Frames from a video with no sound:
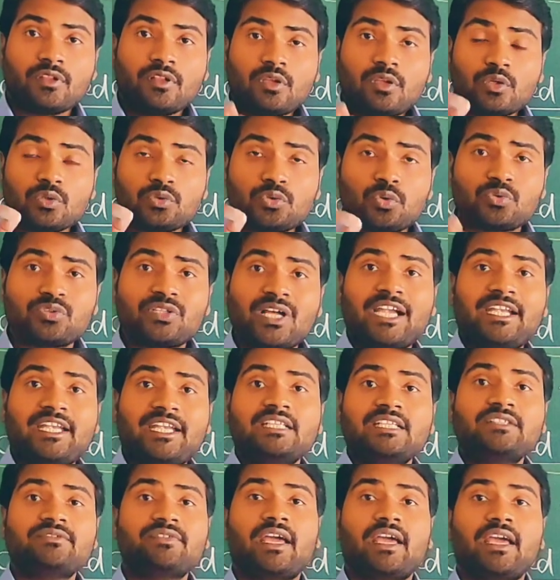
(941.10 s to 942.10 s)
so that
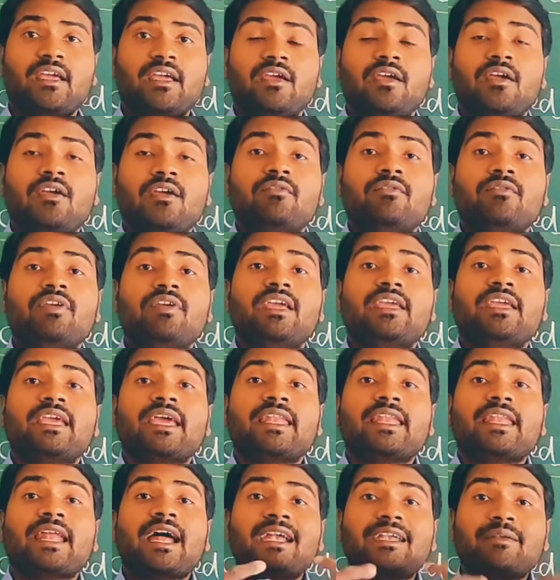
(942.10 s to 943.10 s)
is why we
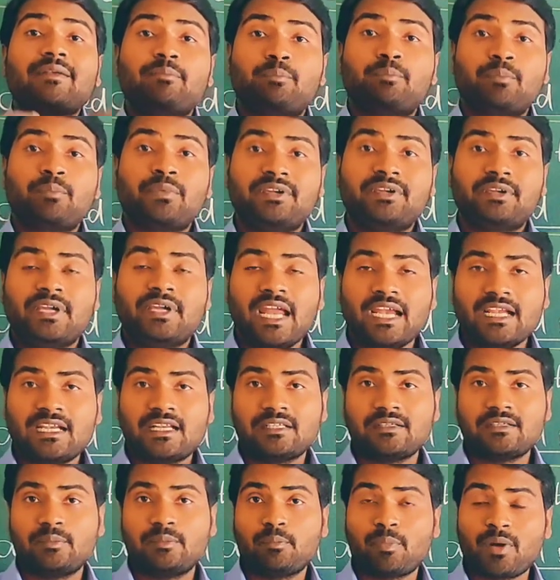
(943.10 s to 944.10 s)
cannot
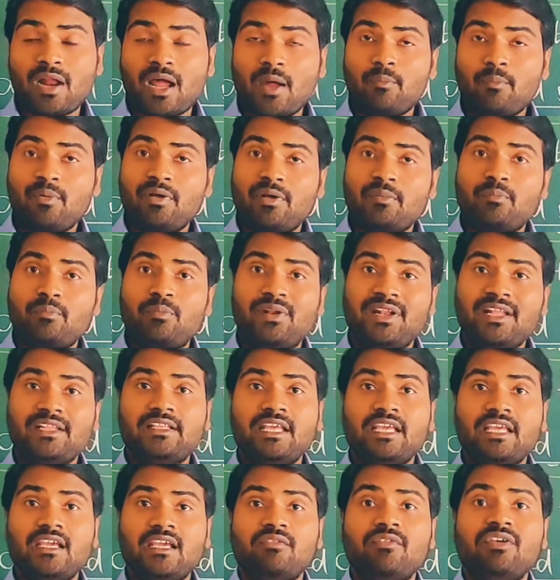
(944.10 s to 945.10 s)
get proper
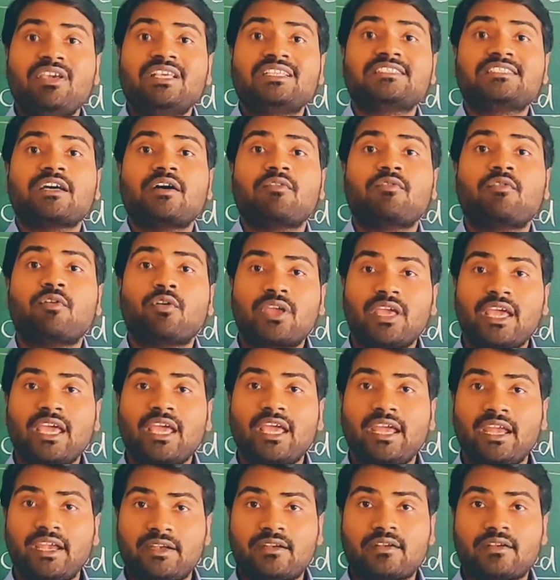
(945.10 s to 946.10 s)
breathing, we
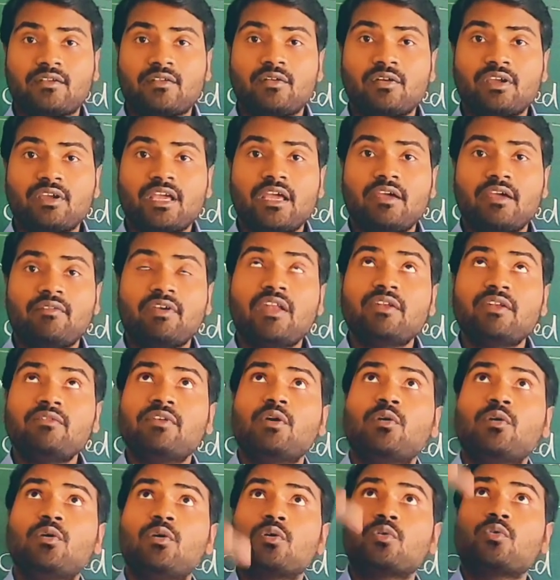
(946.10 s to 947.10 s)
suffocate. Okay, when we
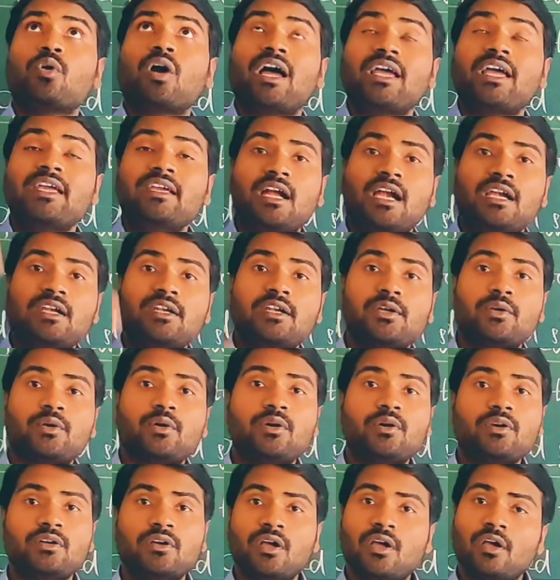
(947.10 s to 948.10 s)
go to high
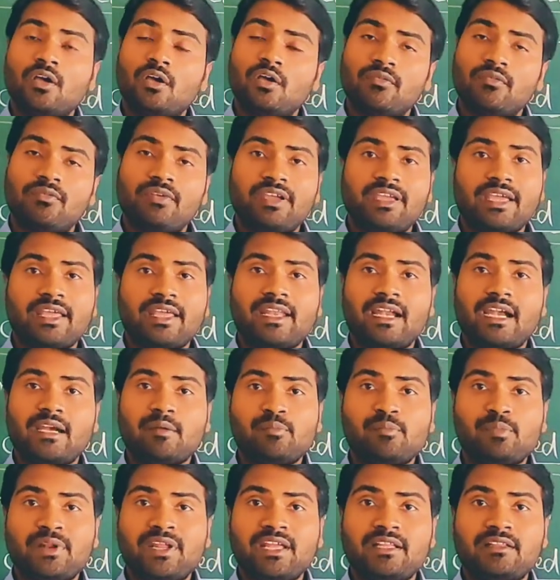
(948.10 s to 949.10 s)
altitude, we
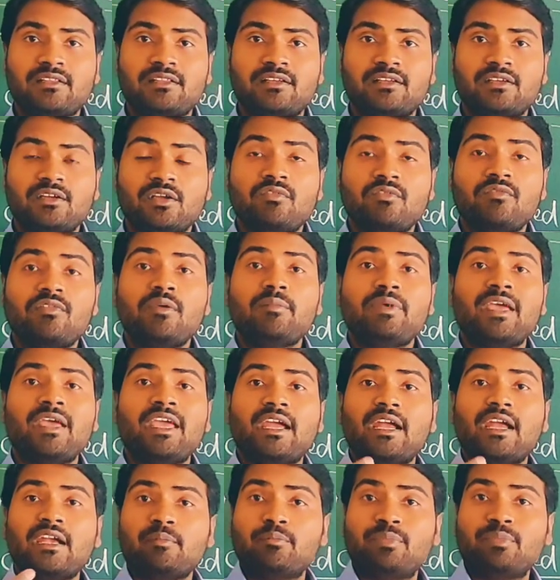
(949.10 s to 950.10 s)
cannot breathe, we may
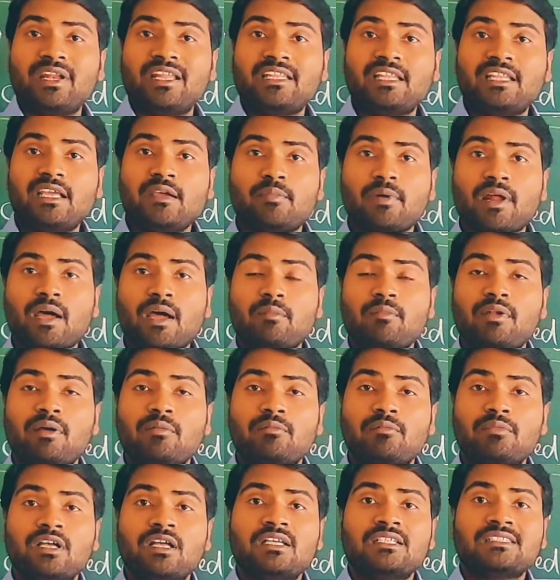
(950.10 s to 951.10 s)
get breathing problem,
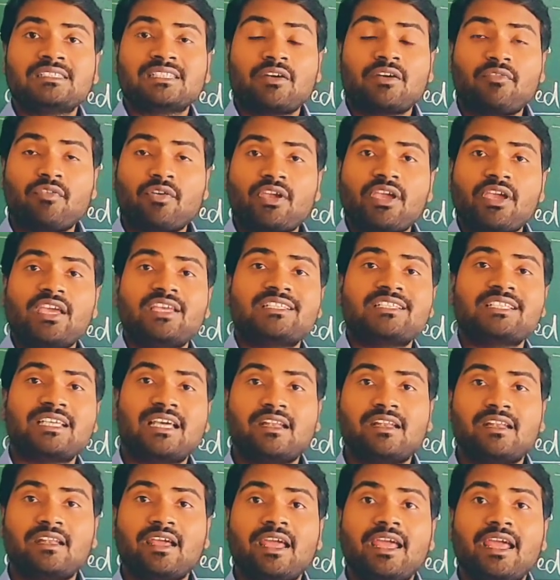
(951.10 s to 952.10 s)
suffocation,
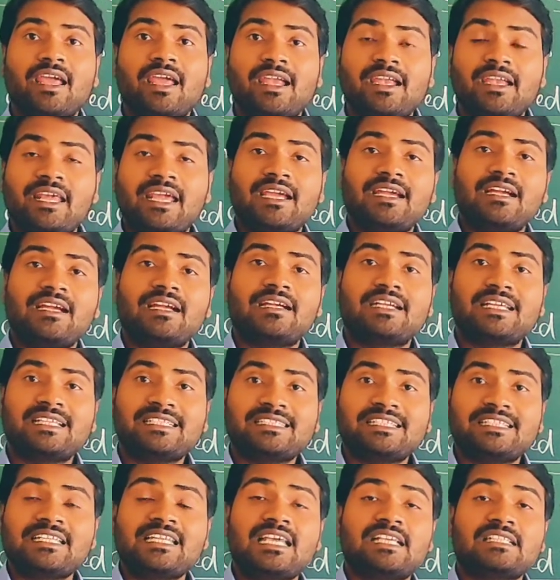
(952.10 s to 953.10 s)
headache,
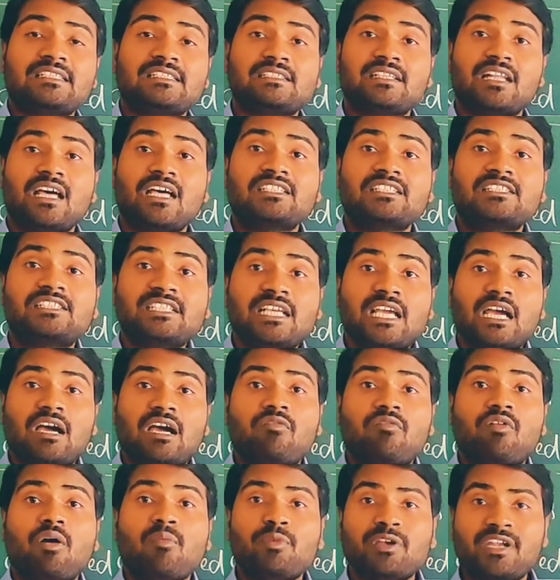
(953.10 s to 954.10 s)
dizziness, nausea,
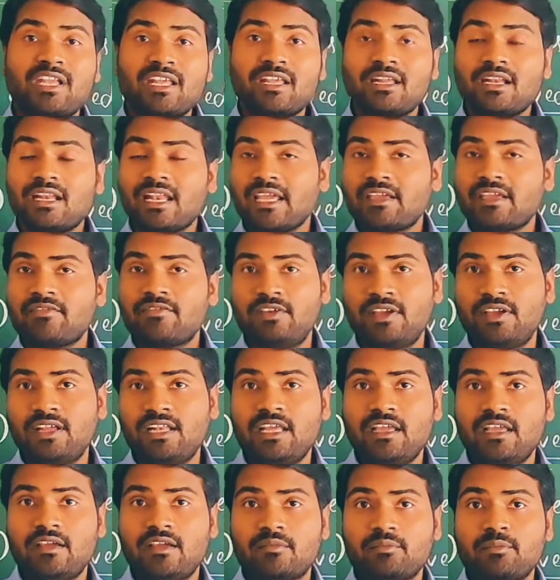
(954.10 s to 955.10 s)
vomiting like
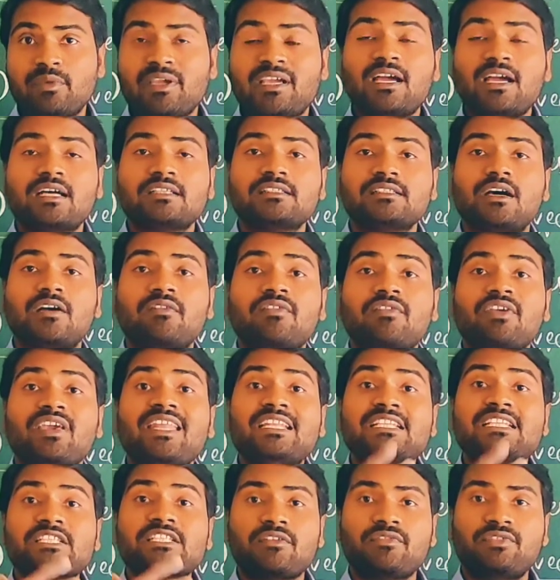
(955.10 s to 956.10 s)
feeling because of
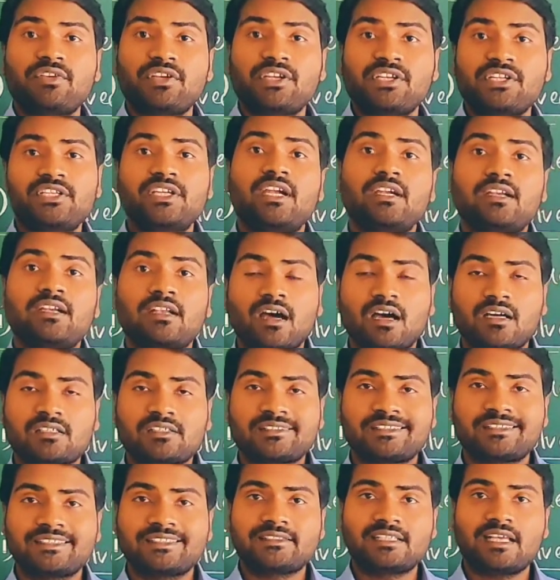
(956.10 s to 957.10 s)
insufficient
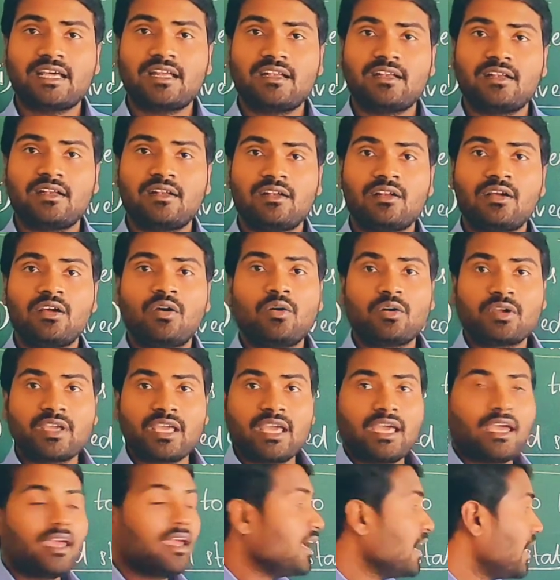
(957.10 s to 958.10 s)
oxygen.
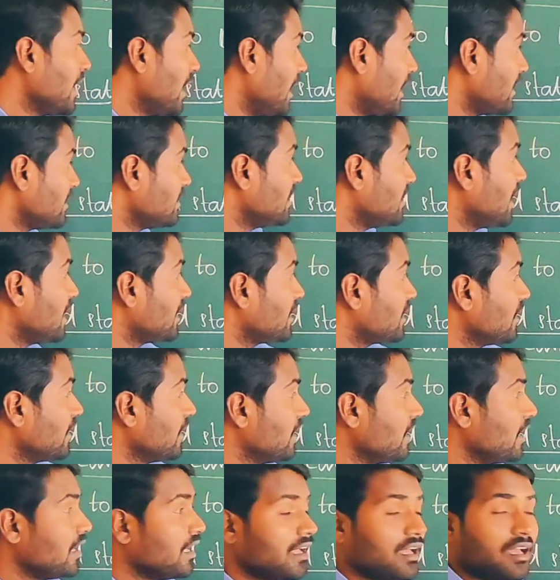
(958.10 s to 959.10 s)
Okay, at that
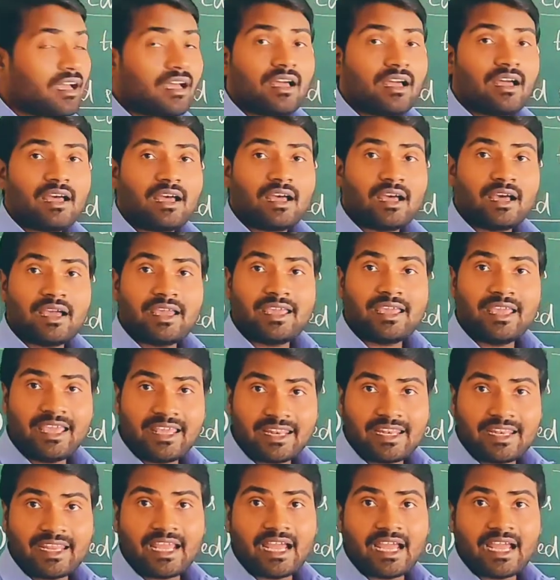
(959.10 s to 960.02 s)
area,